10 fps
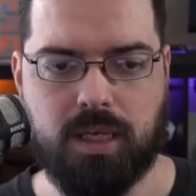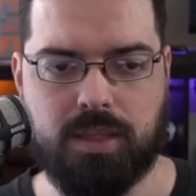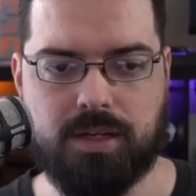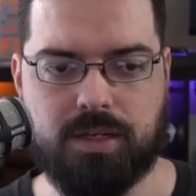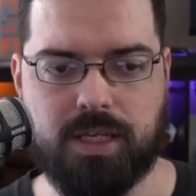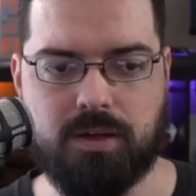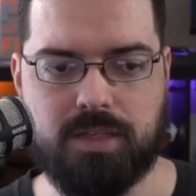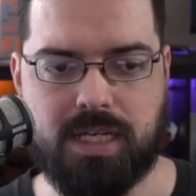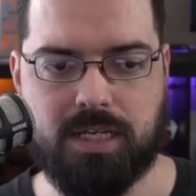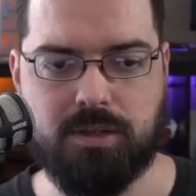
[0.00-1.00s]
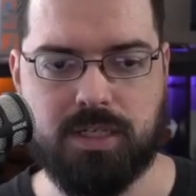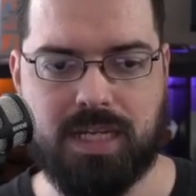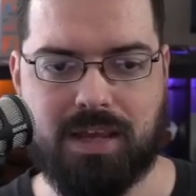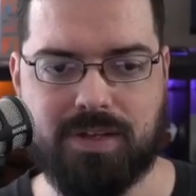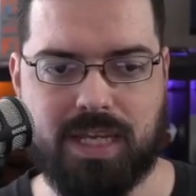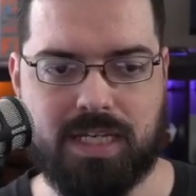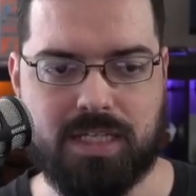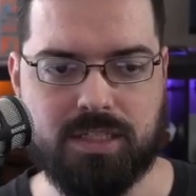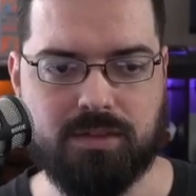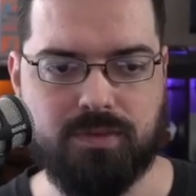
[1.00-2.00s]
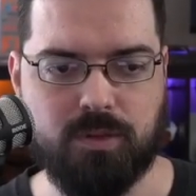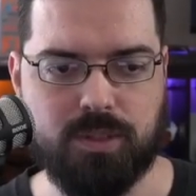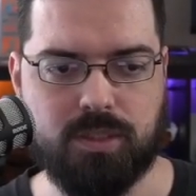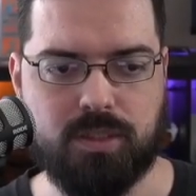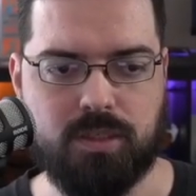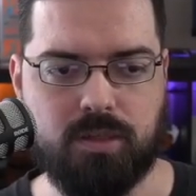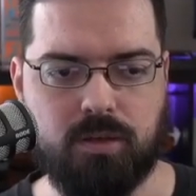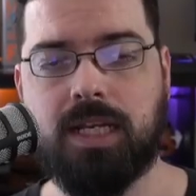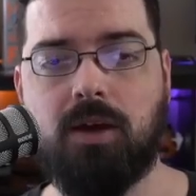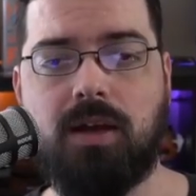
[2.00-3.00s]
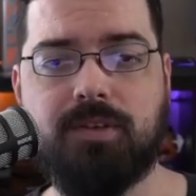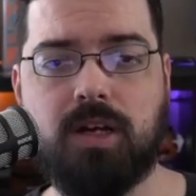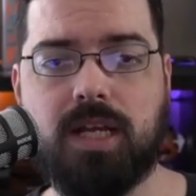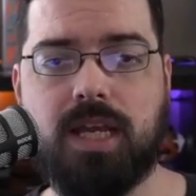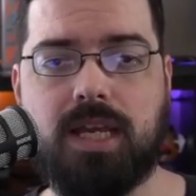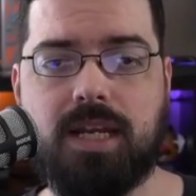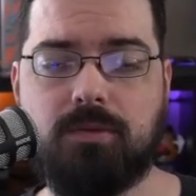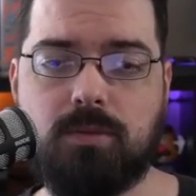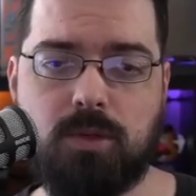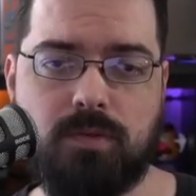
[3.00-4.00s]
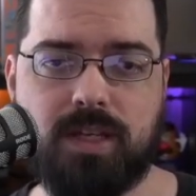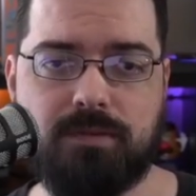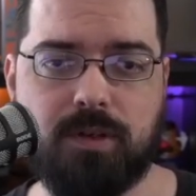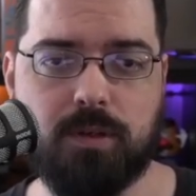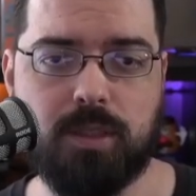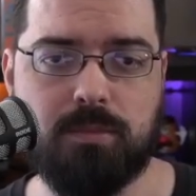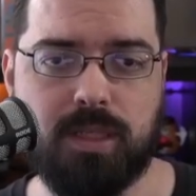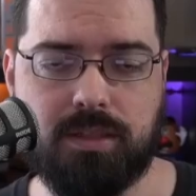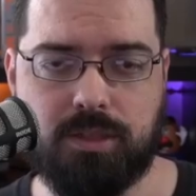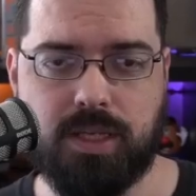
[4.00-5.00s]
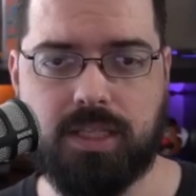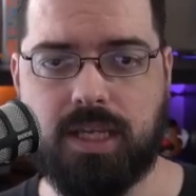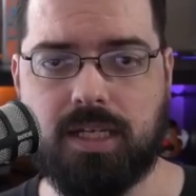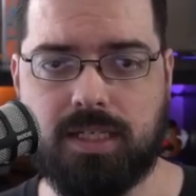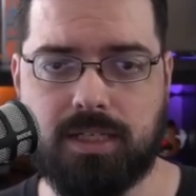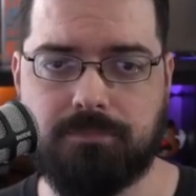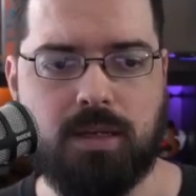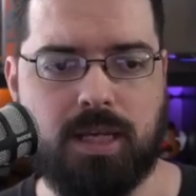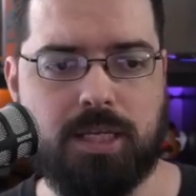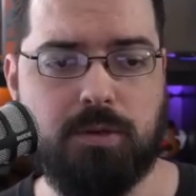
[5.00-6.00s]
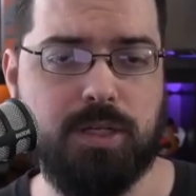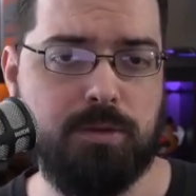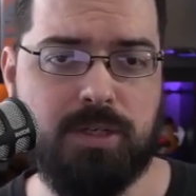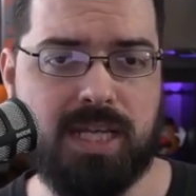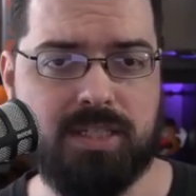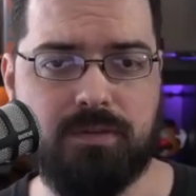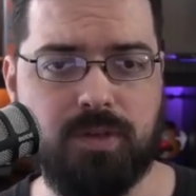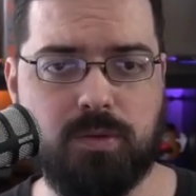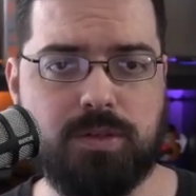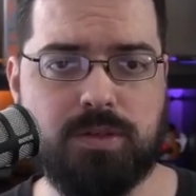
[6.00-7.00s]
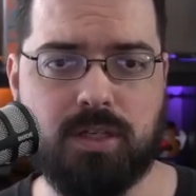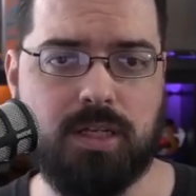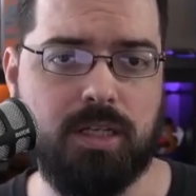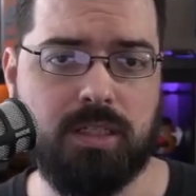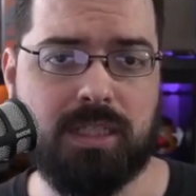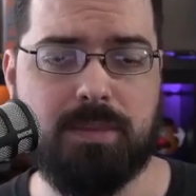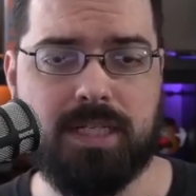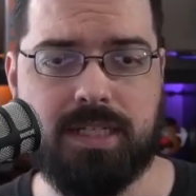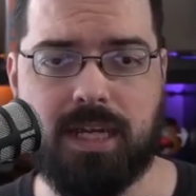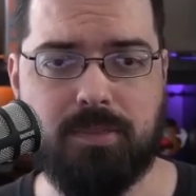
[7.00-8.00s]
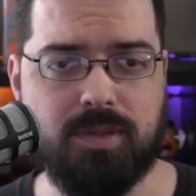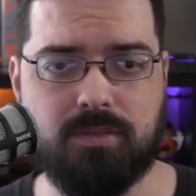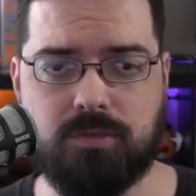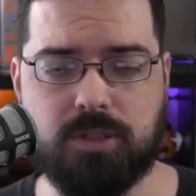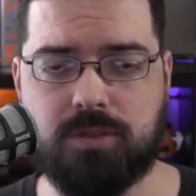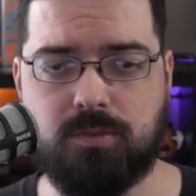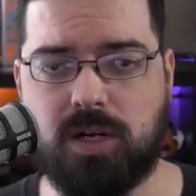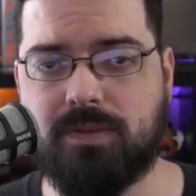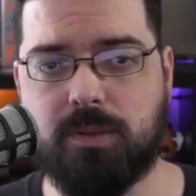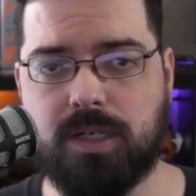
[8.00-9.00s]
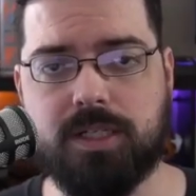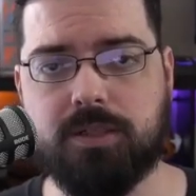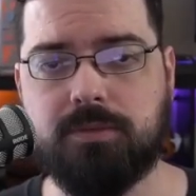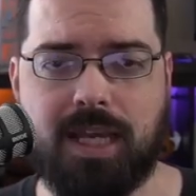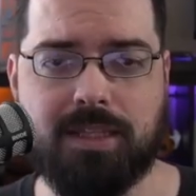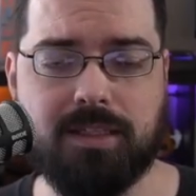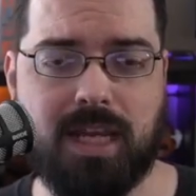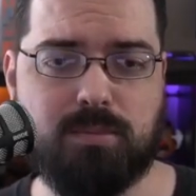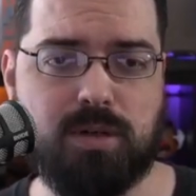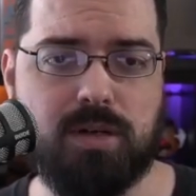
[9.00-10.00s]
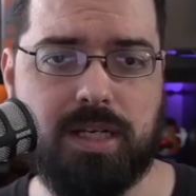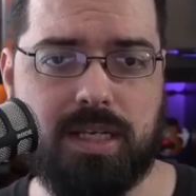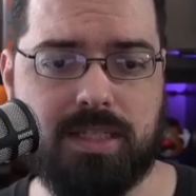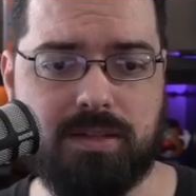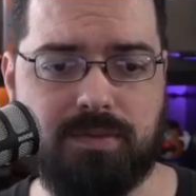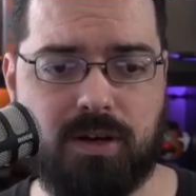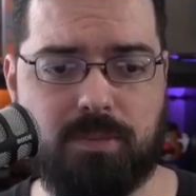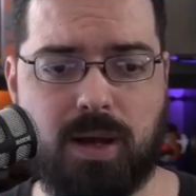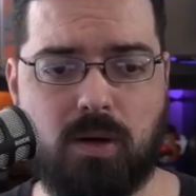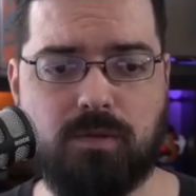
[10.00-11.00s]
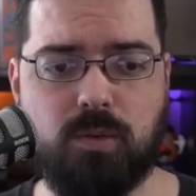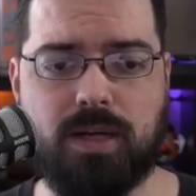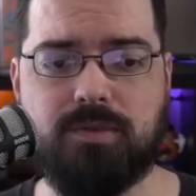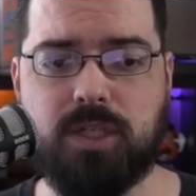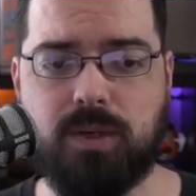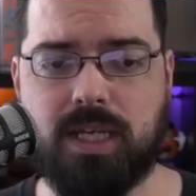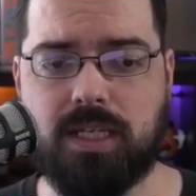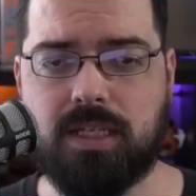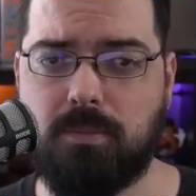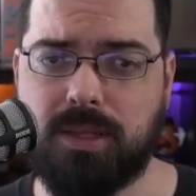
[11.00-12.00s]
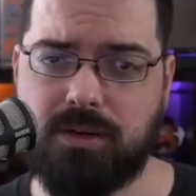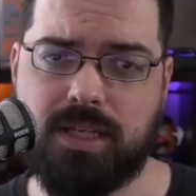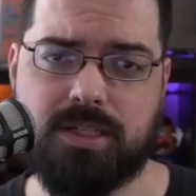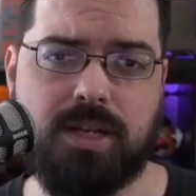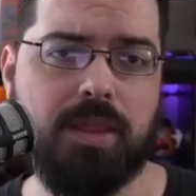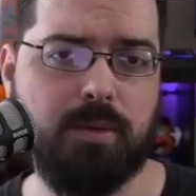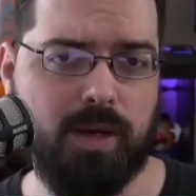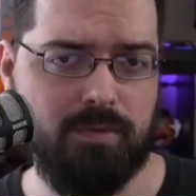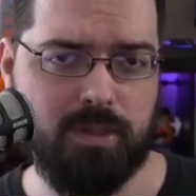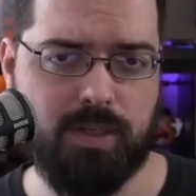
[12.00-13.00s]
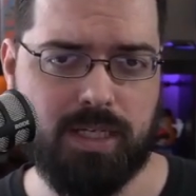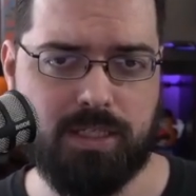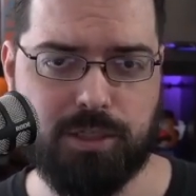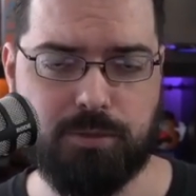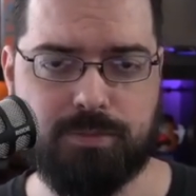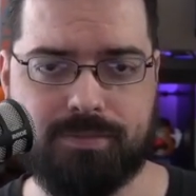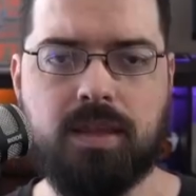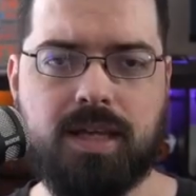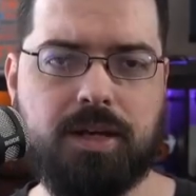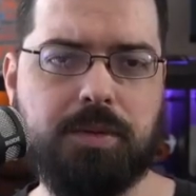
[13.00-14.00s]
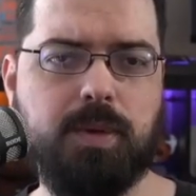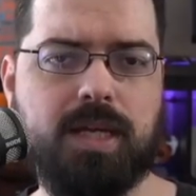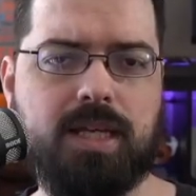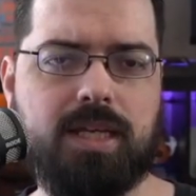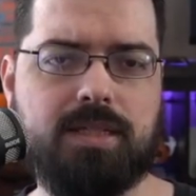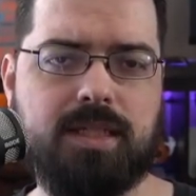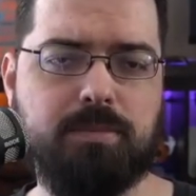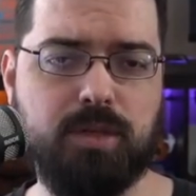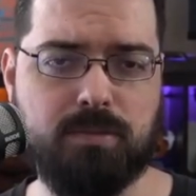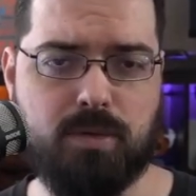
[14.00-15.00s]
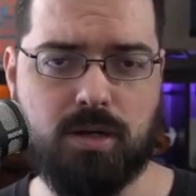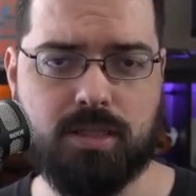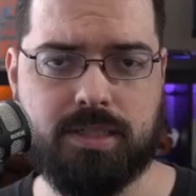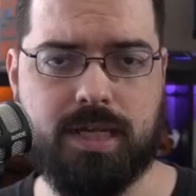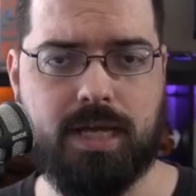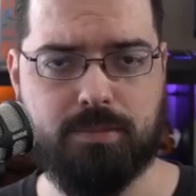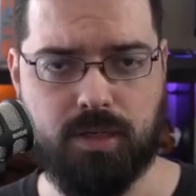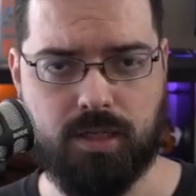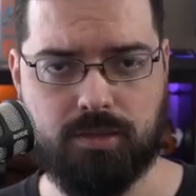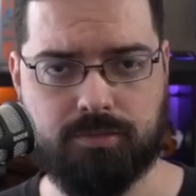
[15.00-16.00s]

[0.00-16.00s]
And there you go. Then now you can navigate into the folder. Now I've gone ahead and removed that folder, but you get the idea. And you can do nested folders, an unlimited depth, just whatever you want to do. And the library is a very powerful way of doing it, but there is another way of doing it too. That other way is the bookmark sidebar.